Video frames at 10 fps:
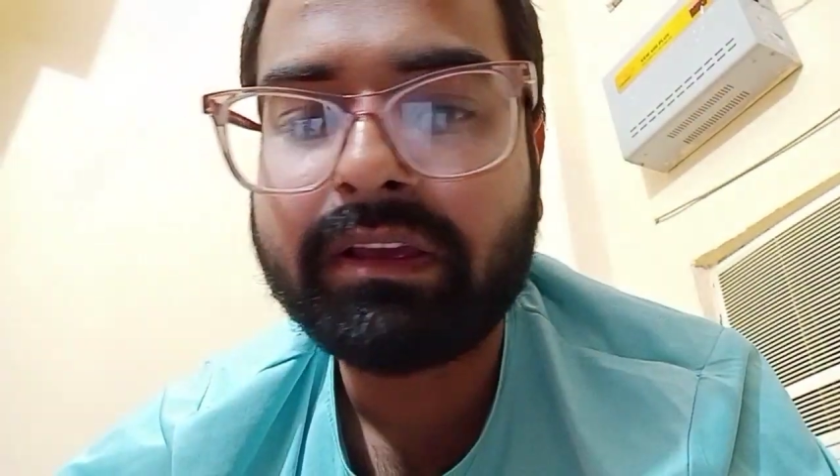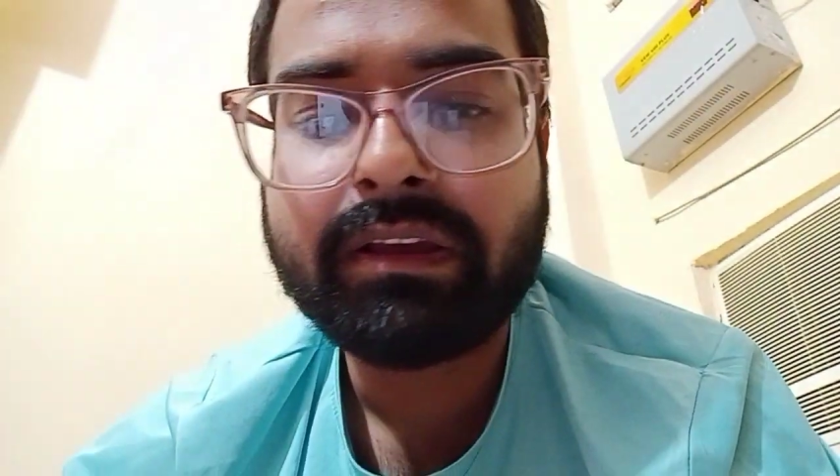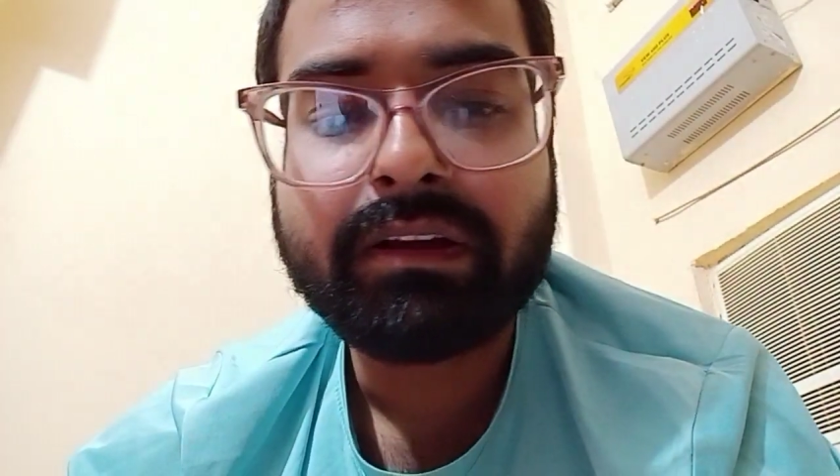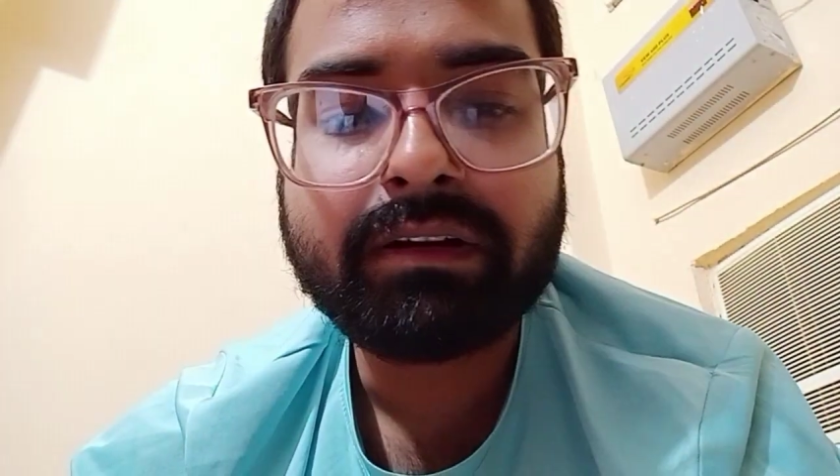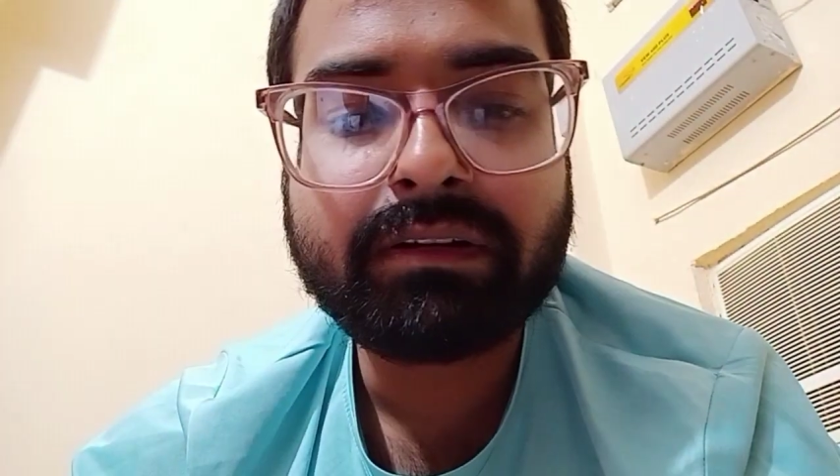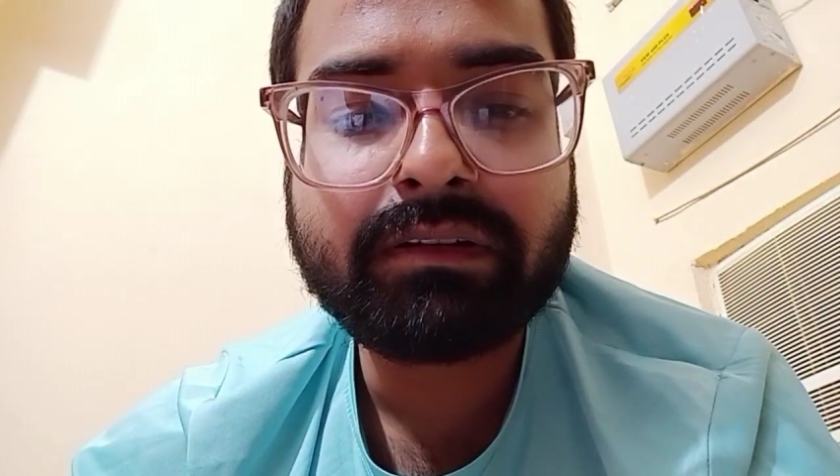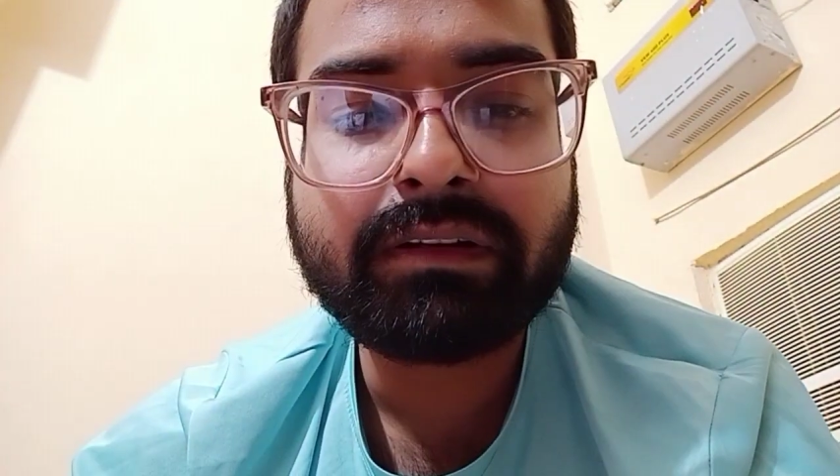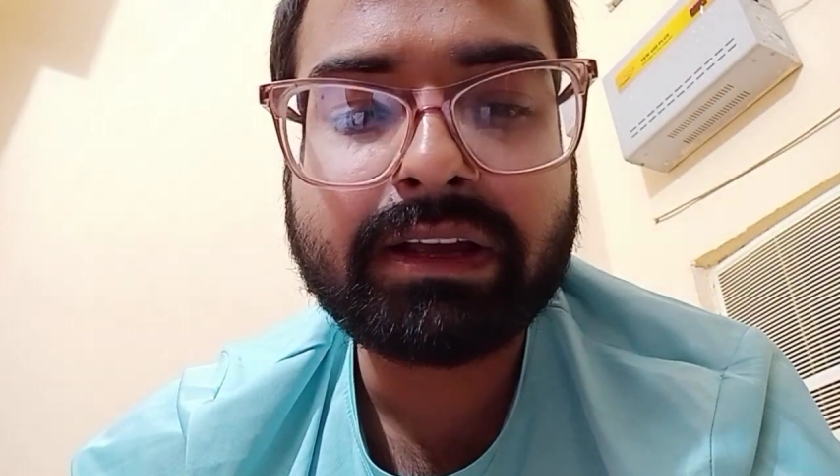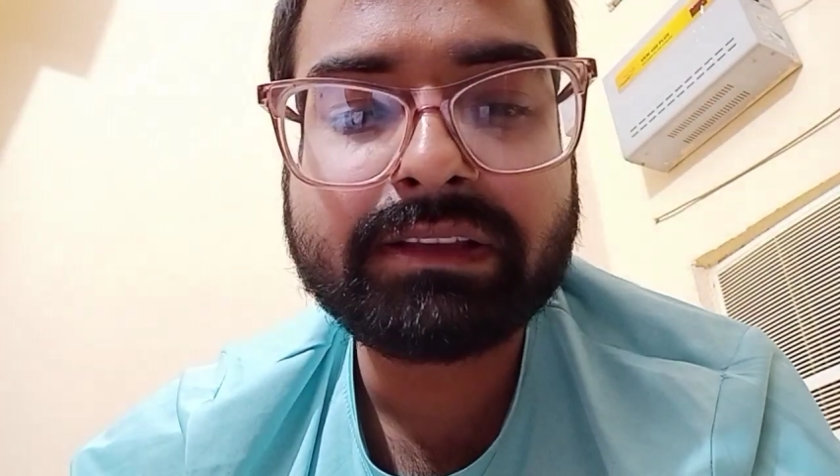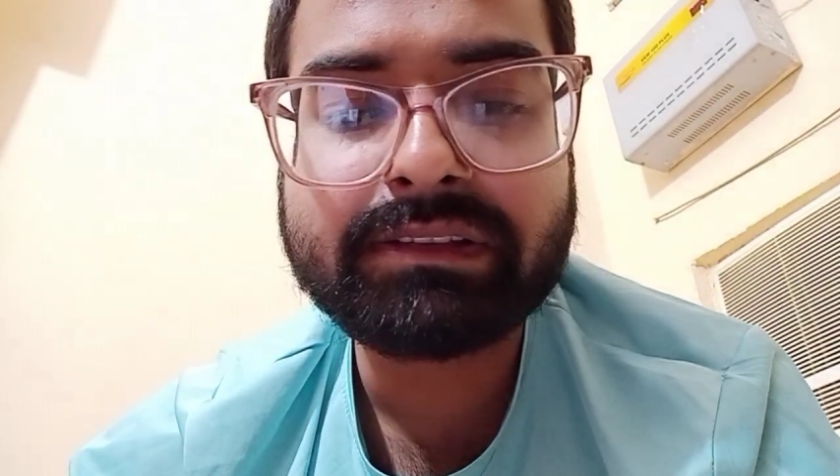uh,
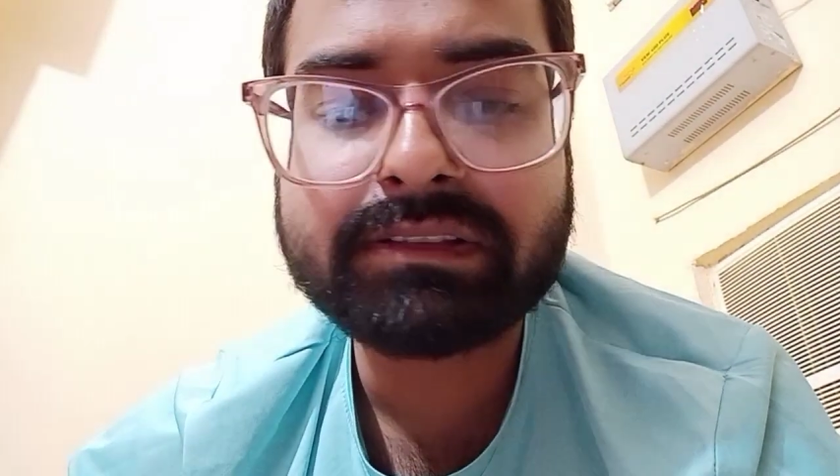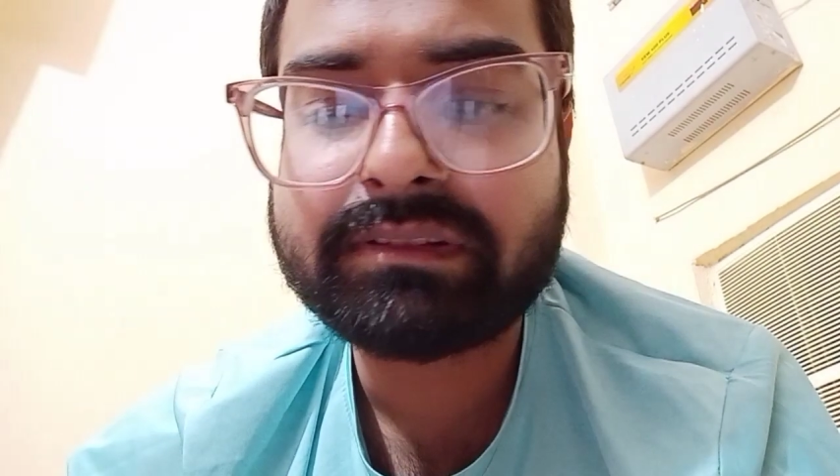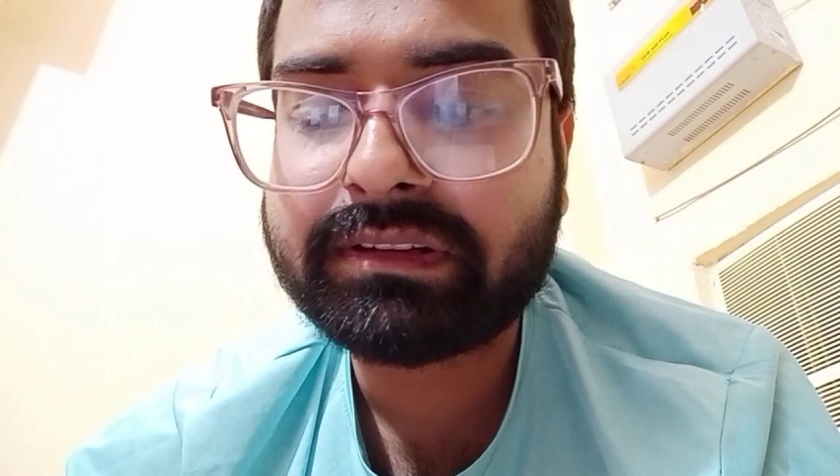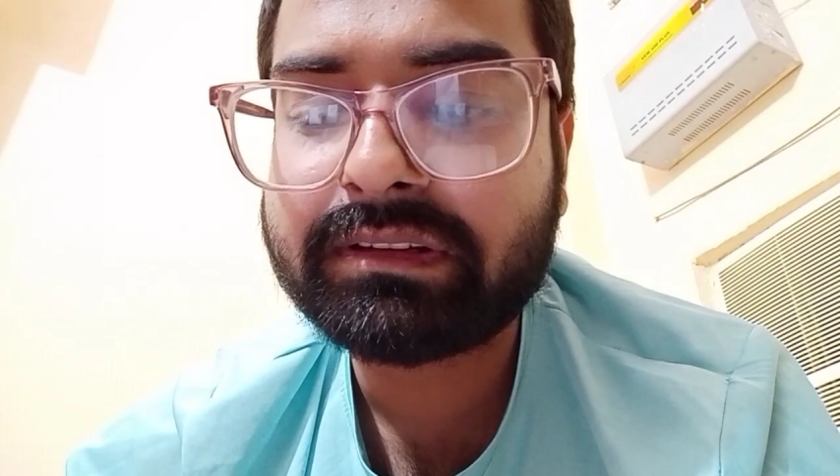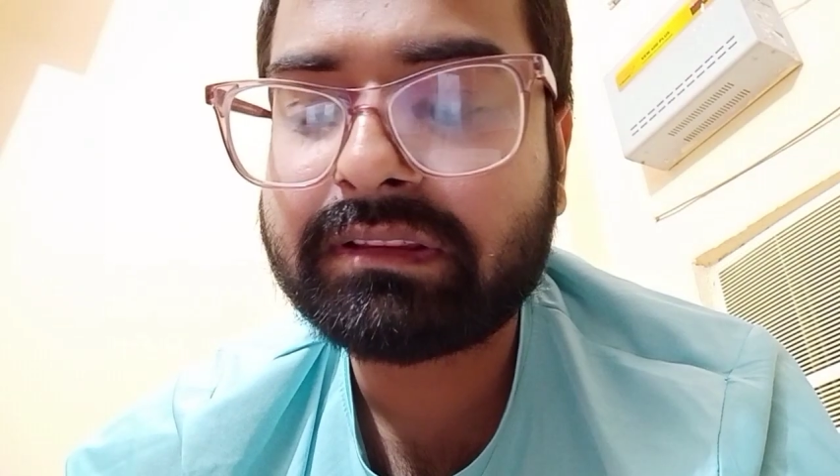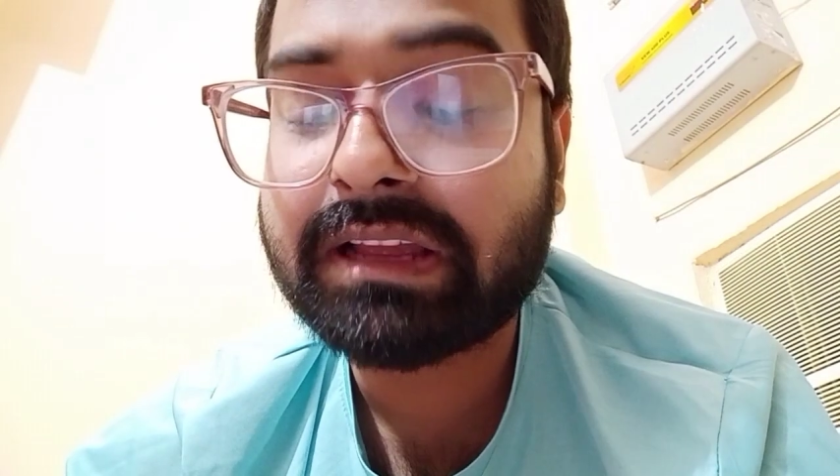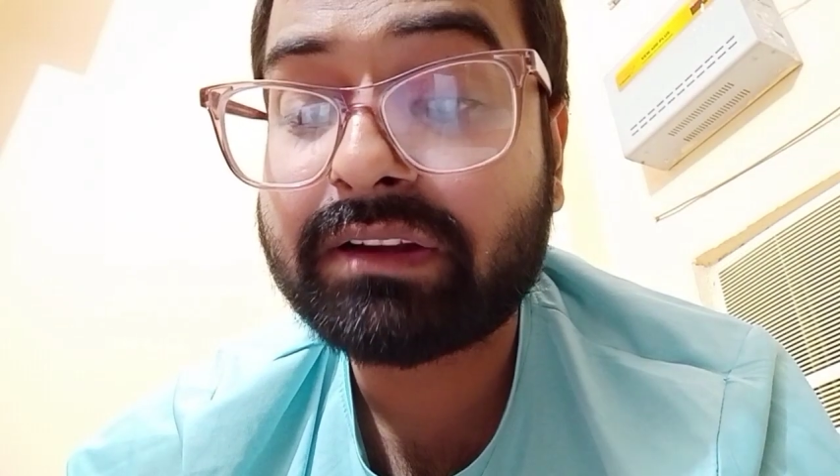as it is written that